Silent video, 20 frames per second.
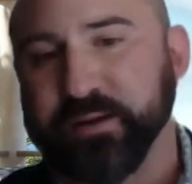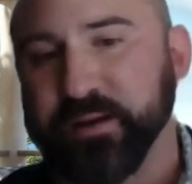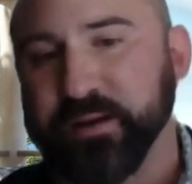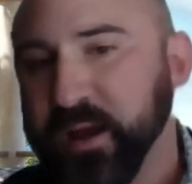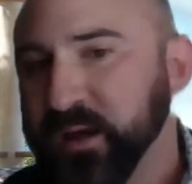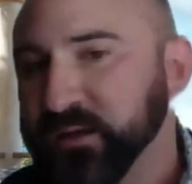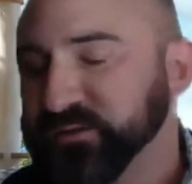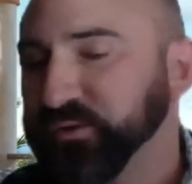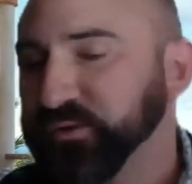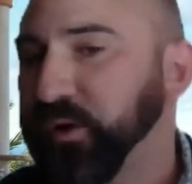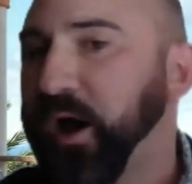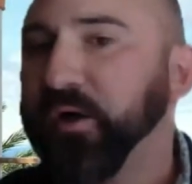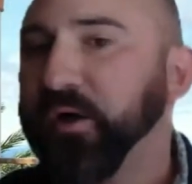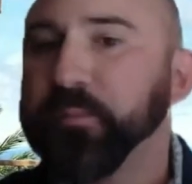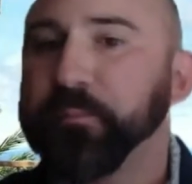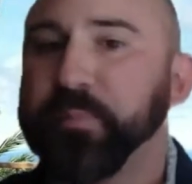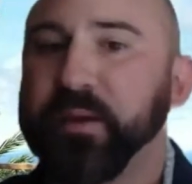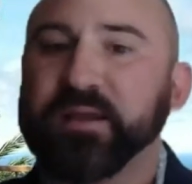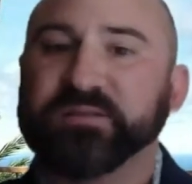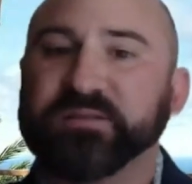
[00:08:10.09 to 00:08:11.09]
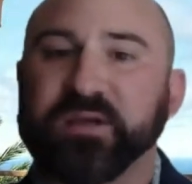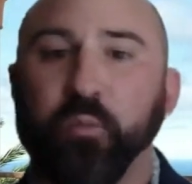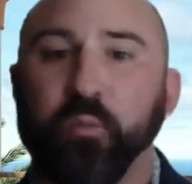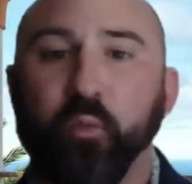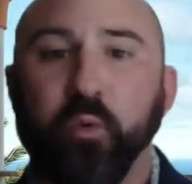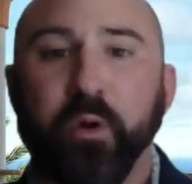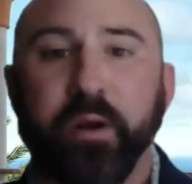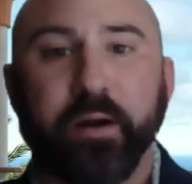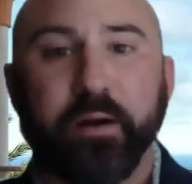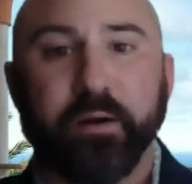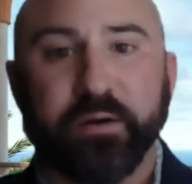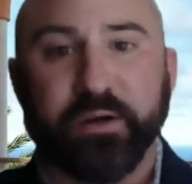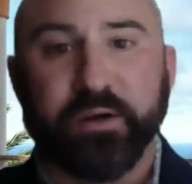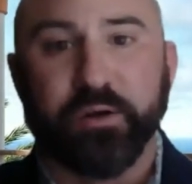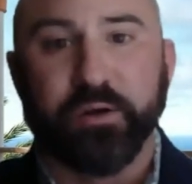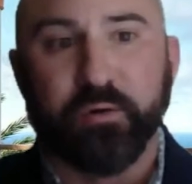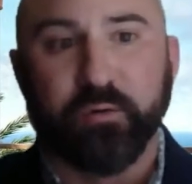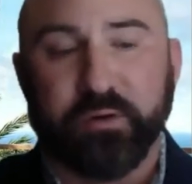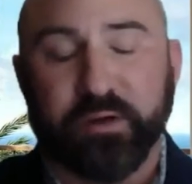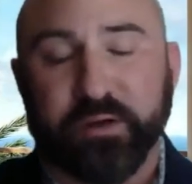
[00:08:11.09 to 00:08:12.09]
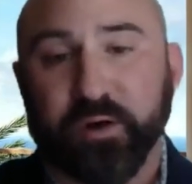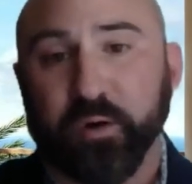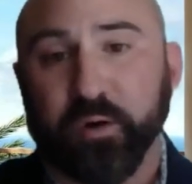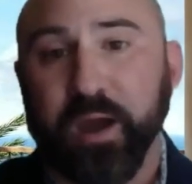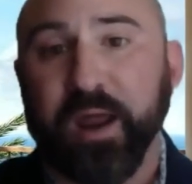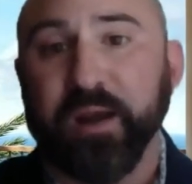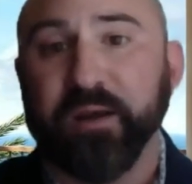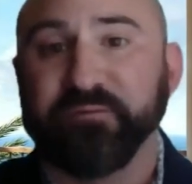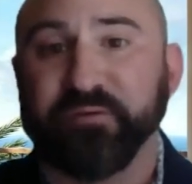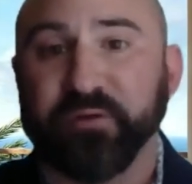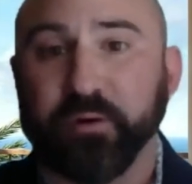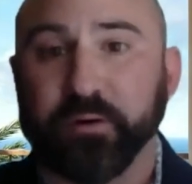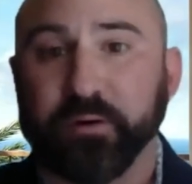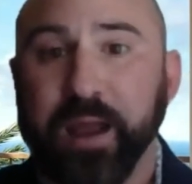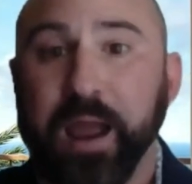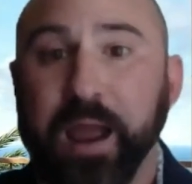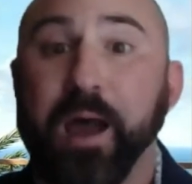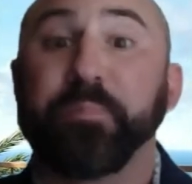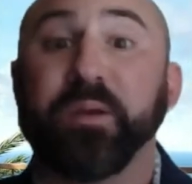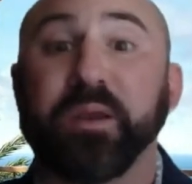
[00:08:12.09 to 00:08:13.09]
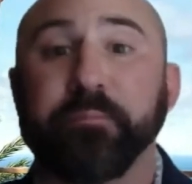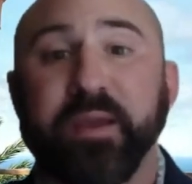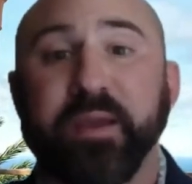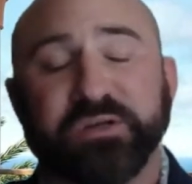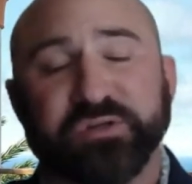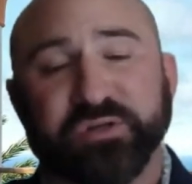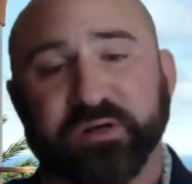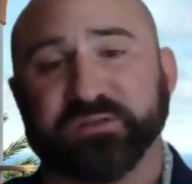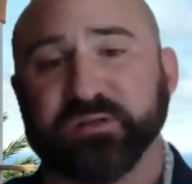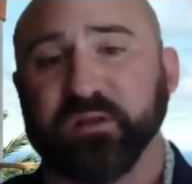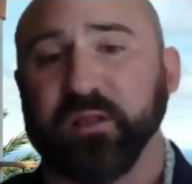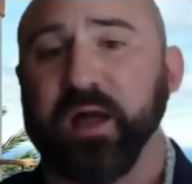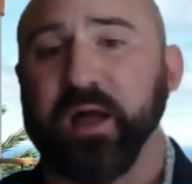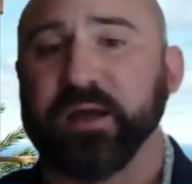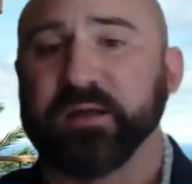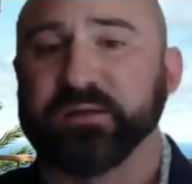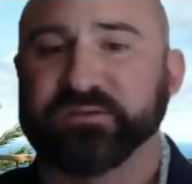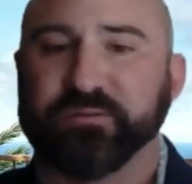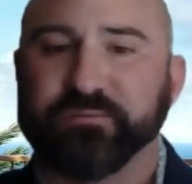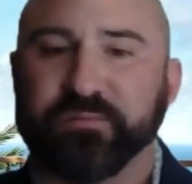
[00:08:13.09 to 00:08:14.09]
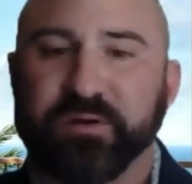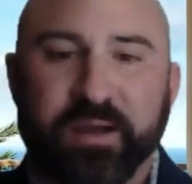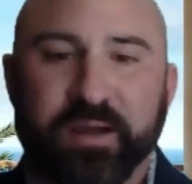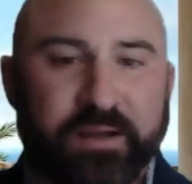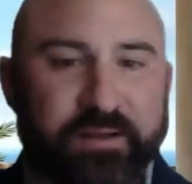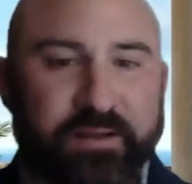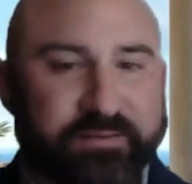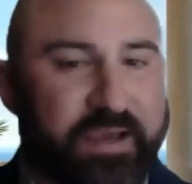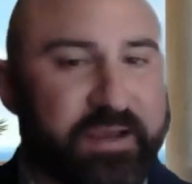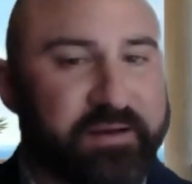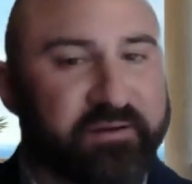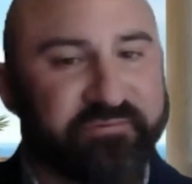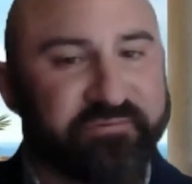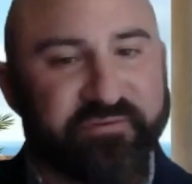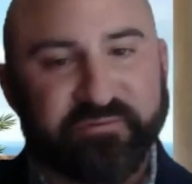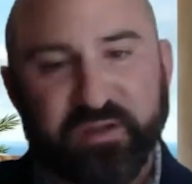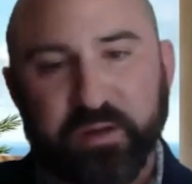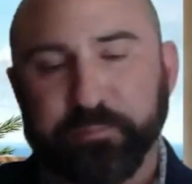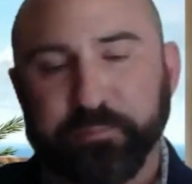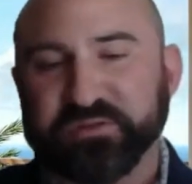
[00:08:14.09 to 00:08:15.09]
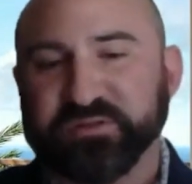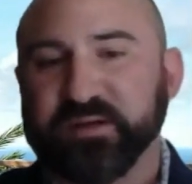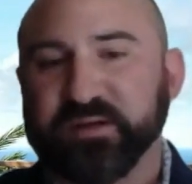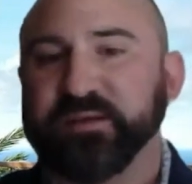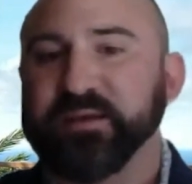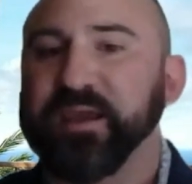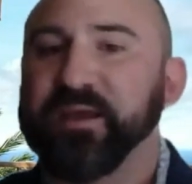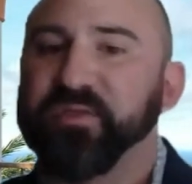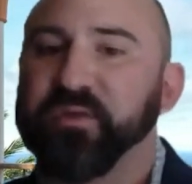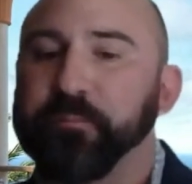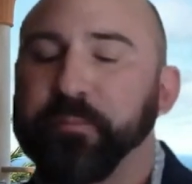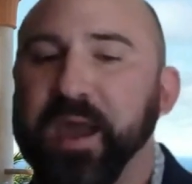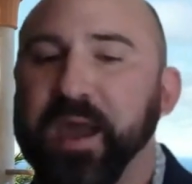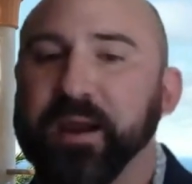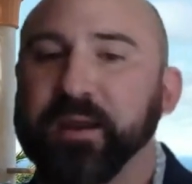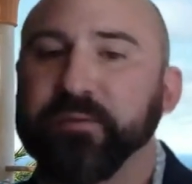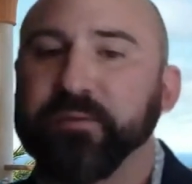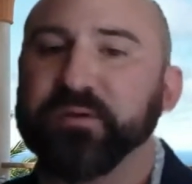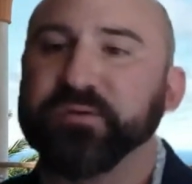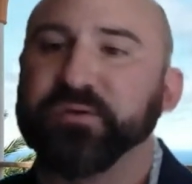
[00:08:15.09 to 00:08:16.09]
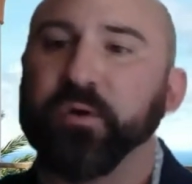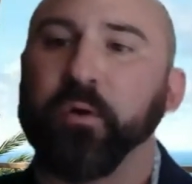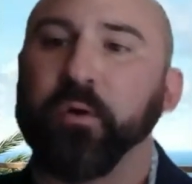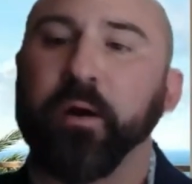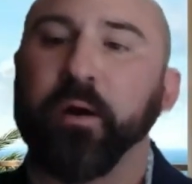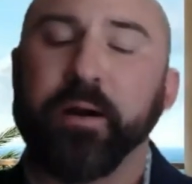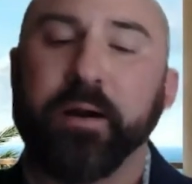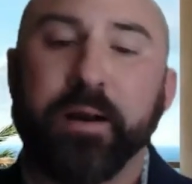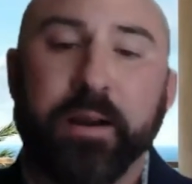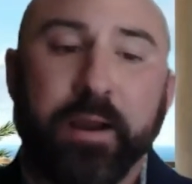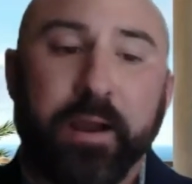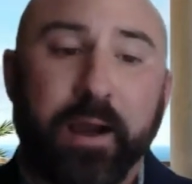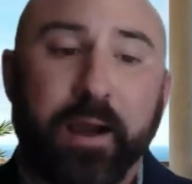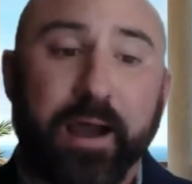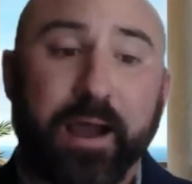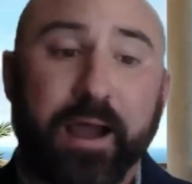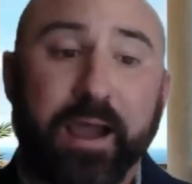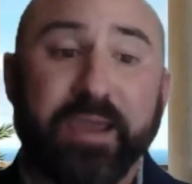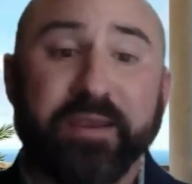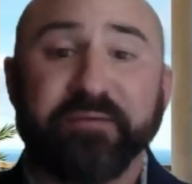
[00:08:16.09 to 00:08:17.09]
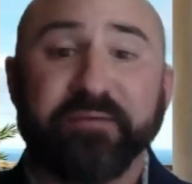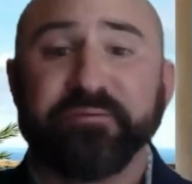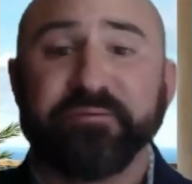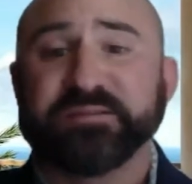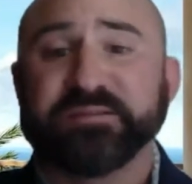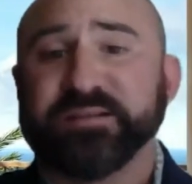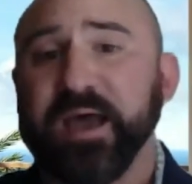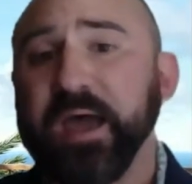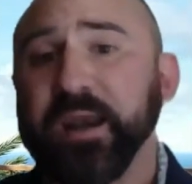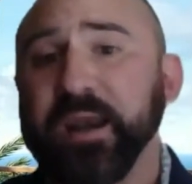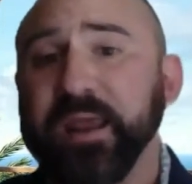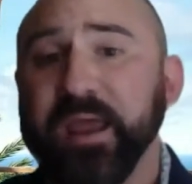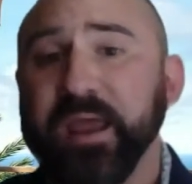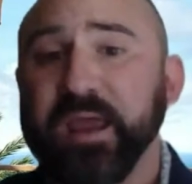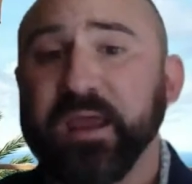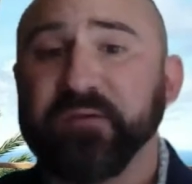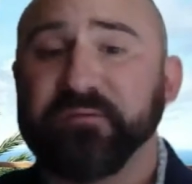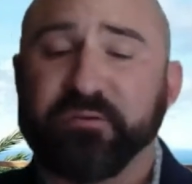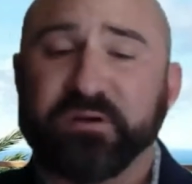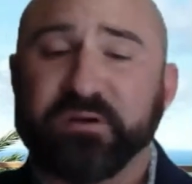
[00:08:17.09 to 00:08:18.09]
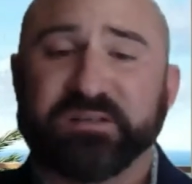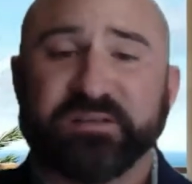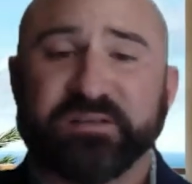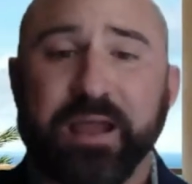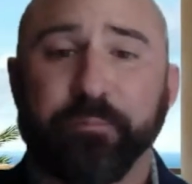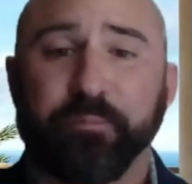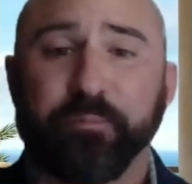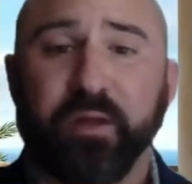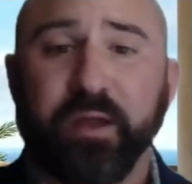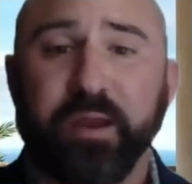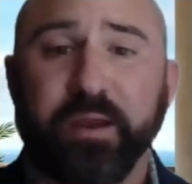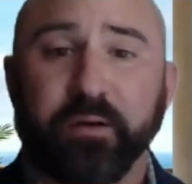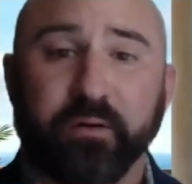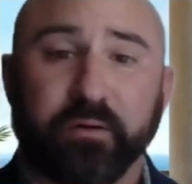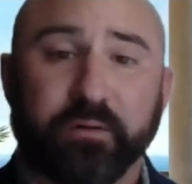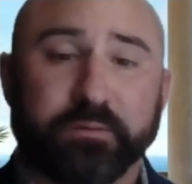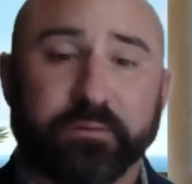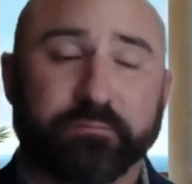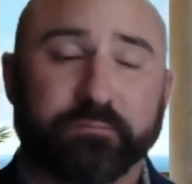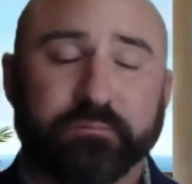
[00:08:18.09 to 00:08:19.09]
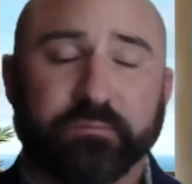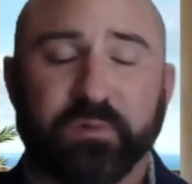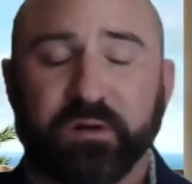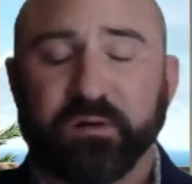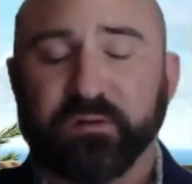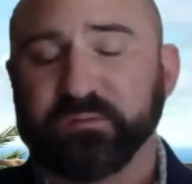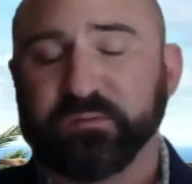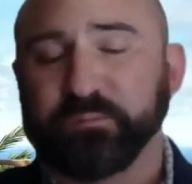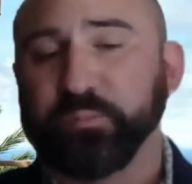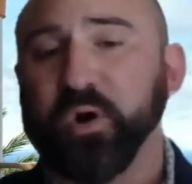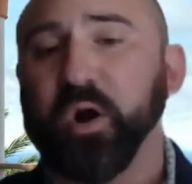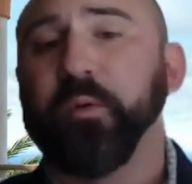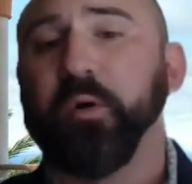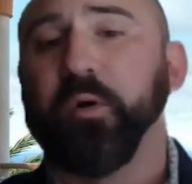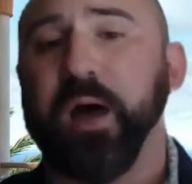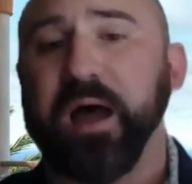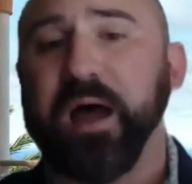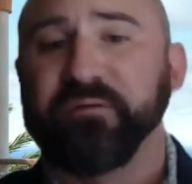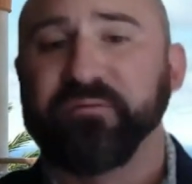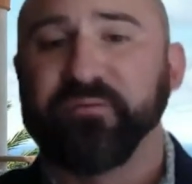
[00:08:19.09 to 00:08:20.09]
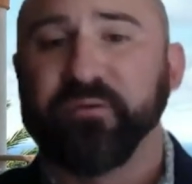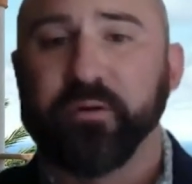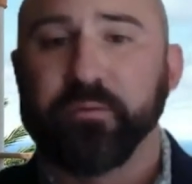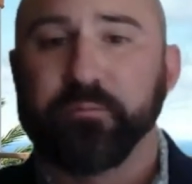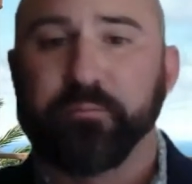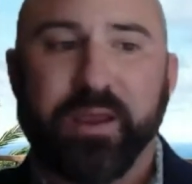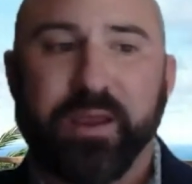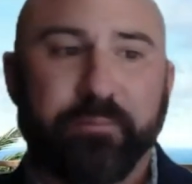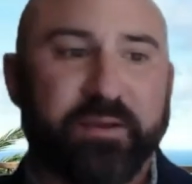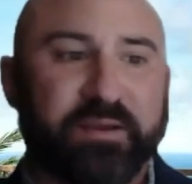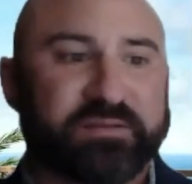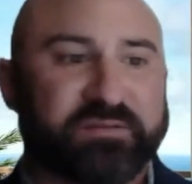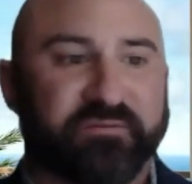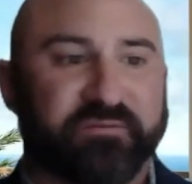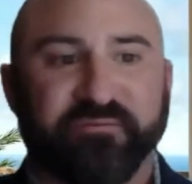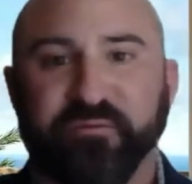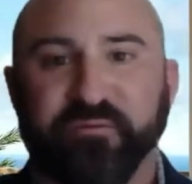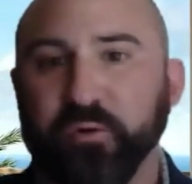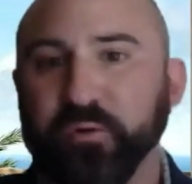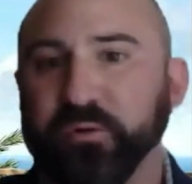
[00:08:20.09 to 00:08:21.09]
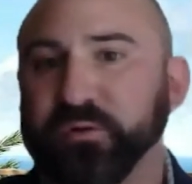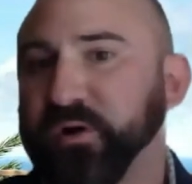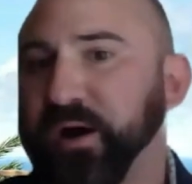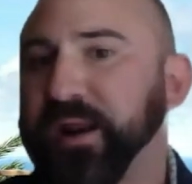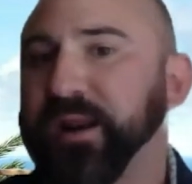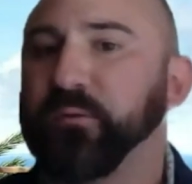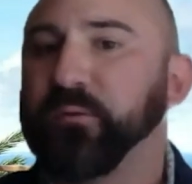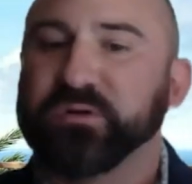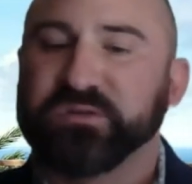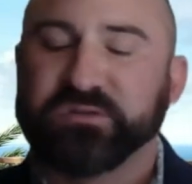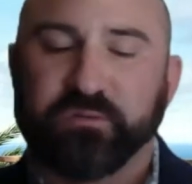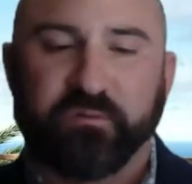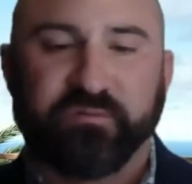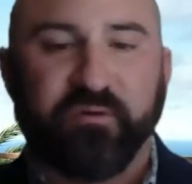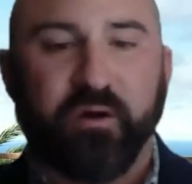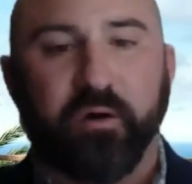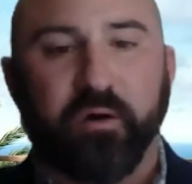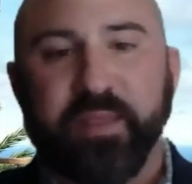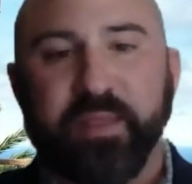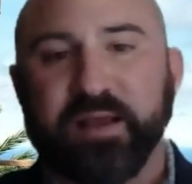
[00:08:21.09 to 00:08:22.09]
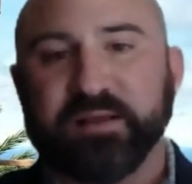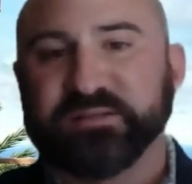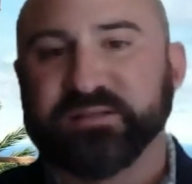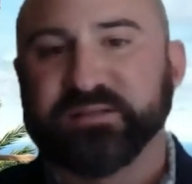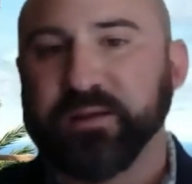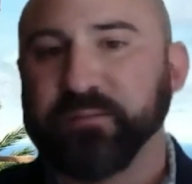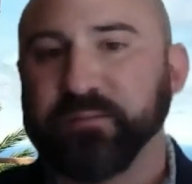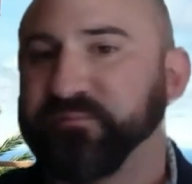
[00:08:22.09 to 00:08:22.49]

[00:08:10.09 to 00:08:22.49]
So it all depends on where kind of your comping matrix lies. So 10 to 50% to get them back in the door. And if it's not a free slot play or promo offer, maybe it's a food credit, which would fall in that same